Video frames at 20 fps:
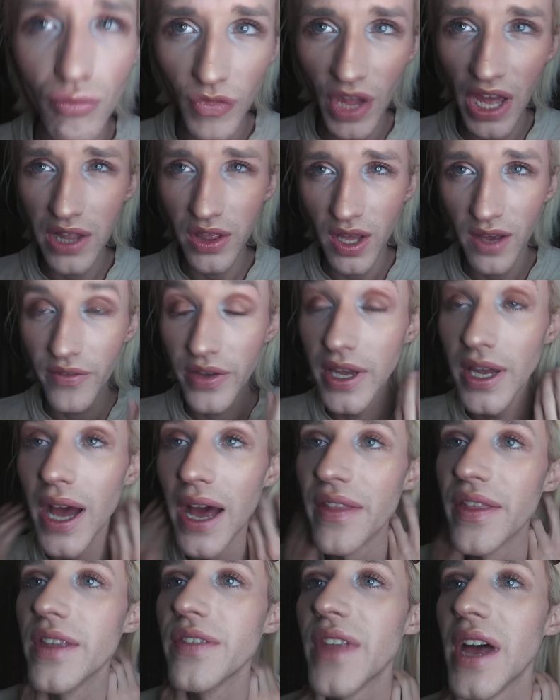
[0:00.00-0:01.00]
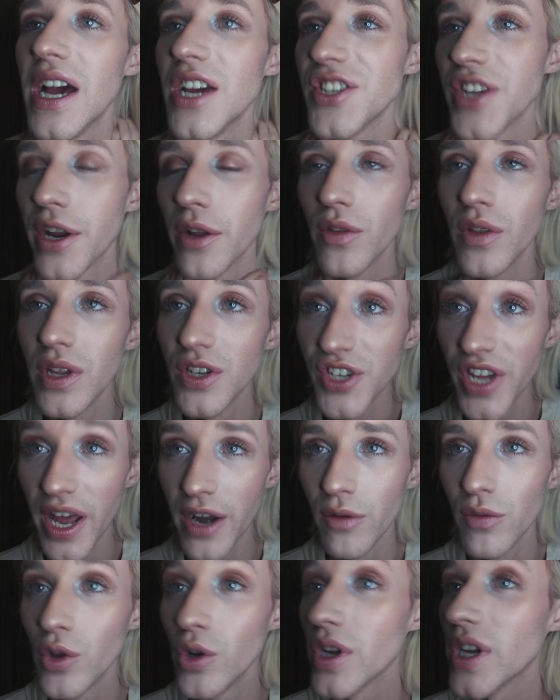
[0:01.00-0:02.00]
I love it. I think the
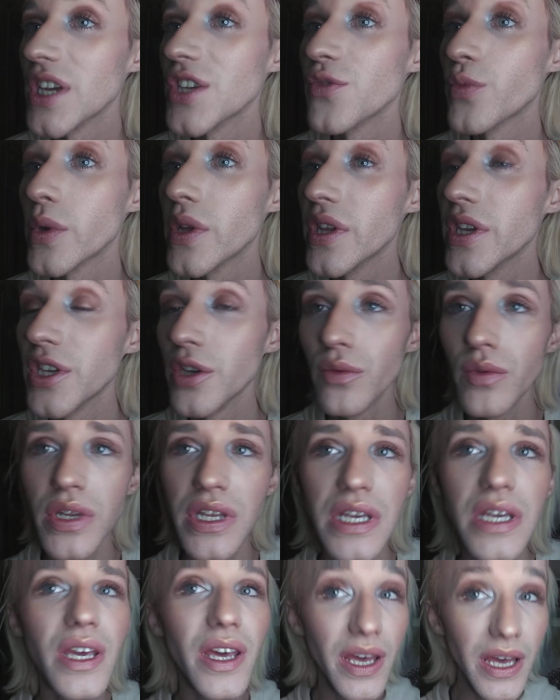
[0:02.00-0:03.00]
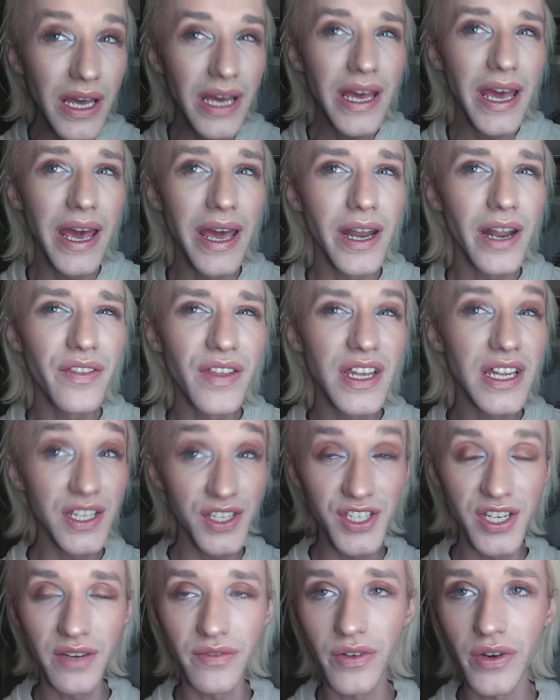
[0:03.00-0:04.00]
eyeshadow look is really unique, and I think
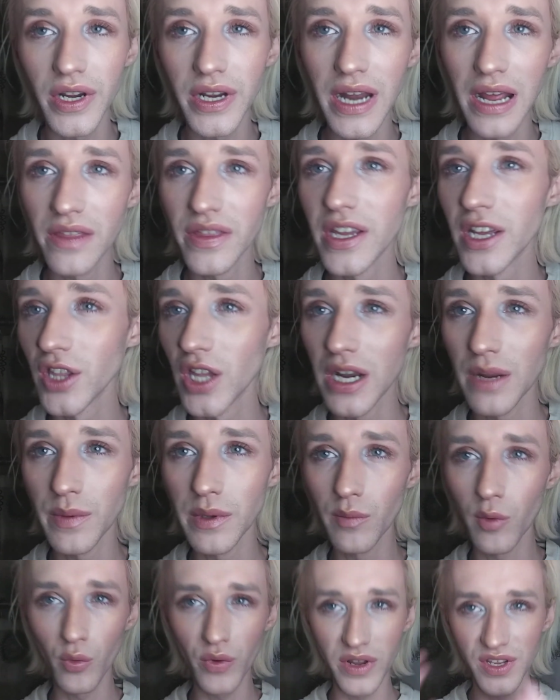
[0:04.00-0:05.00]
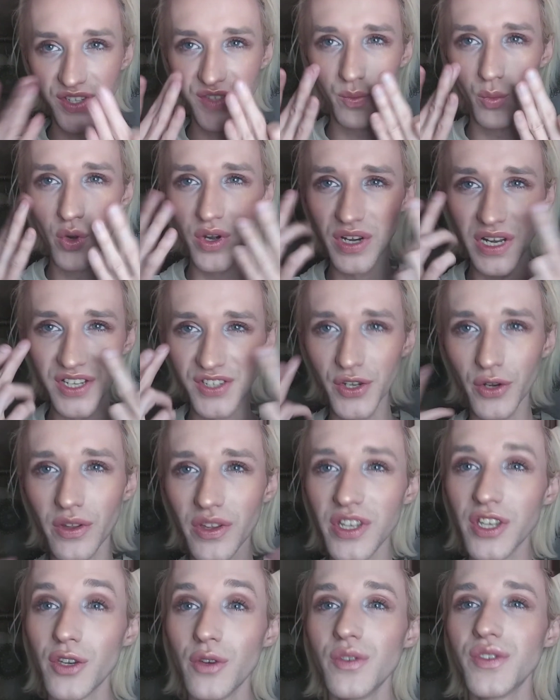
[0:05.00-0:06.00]
it's different. I think a lot of people wouldn't
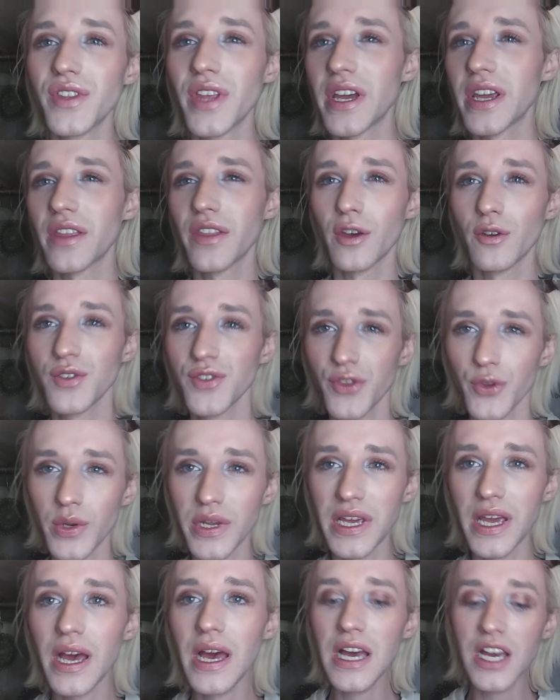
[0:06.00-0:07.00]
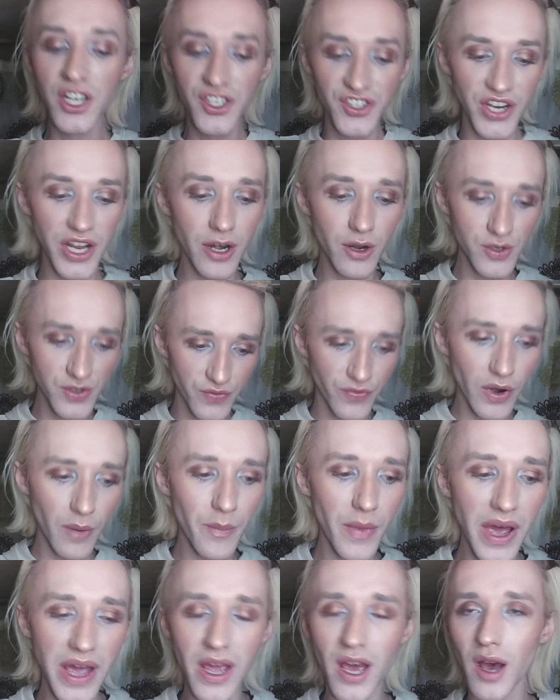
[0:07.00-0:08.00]
necessarily use, like, those three shadows from
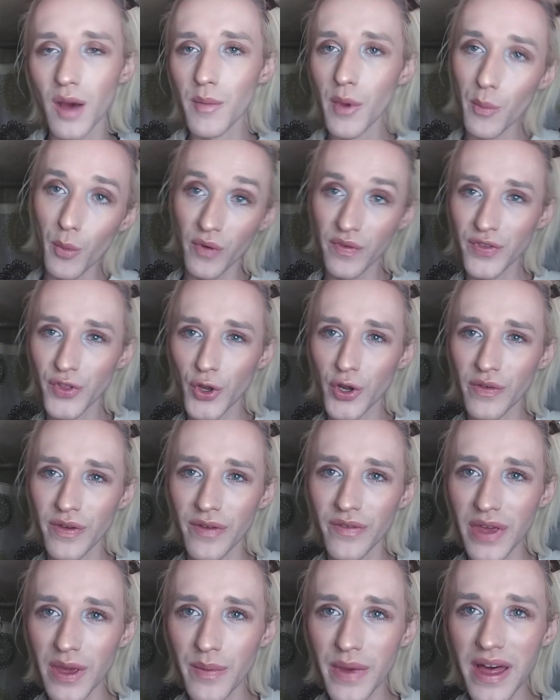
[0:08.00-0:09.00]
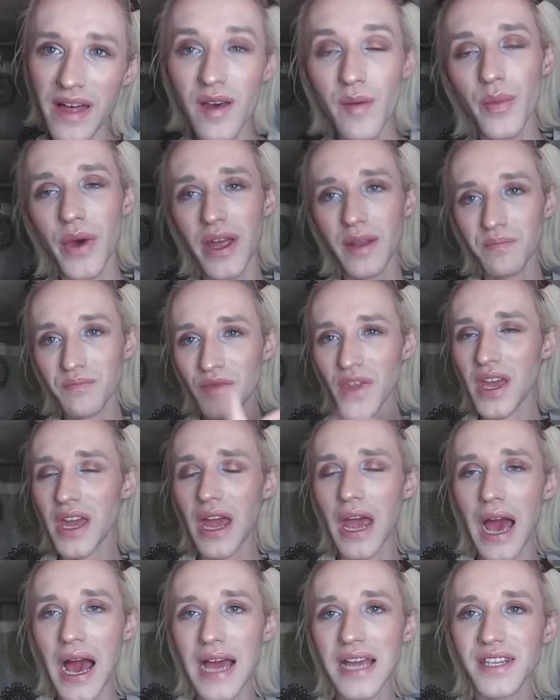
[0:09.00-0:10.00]
my Morphe 35K palette, but
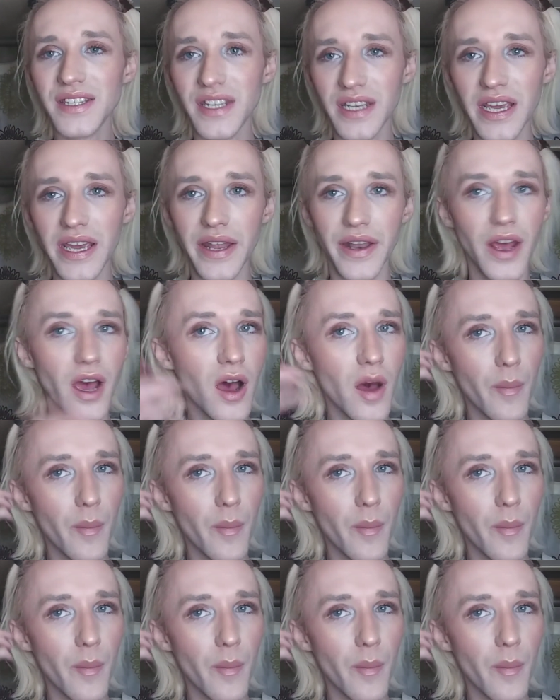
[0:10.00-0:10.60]
I did.